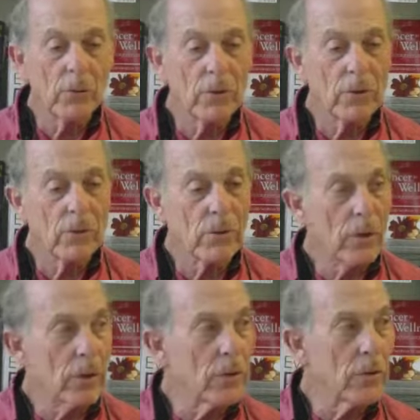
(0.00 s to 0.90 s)
research
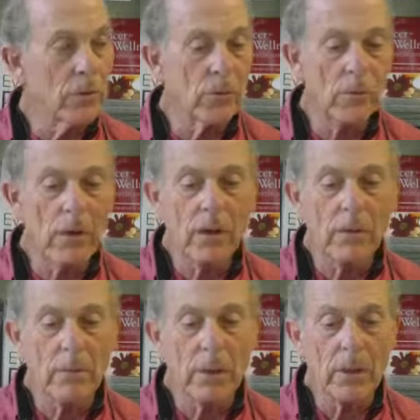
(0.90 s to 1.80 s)
on this in
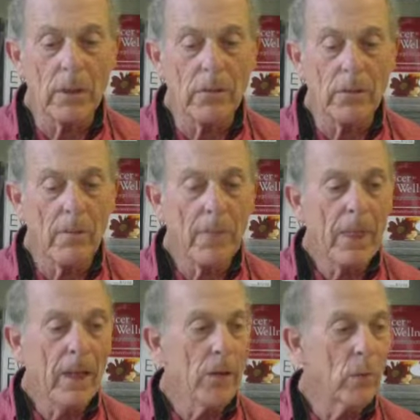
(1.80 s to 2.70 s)
Ukraine because
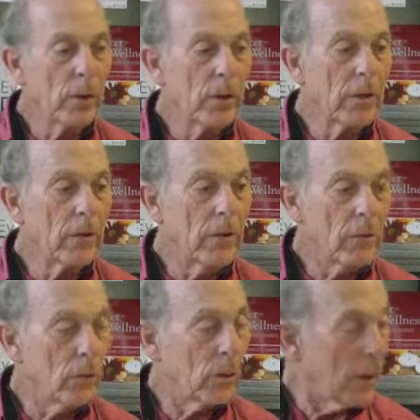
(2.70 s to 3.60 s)
what they
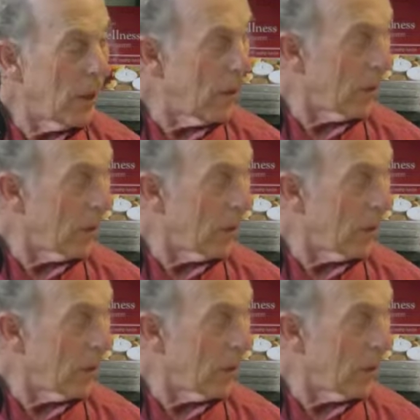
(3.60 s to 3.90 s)
do, what he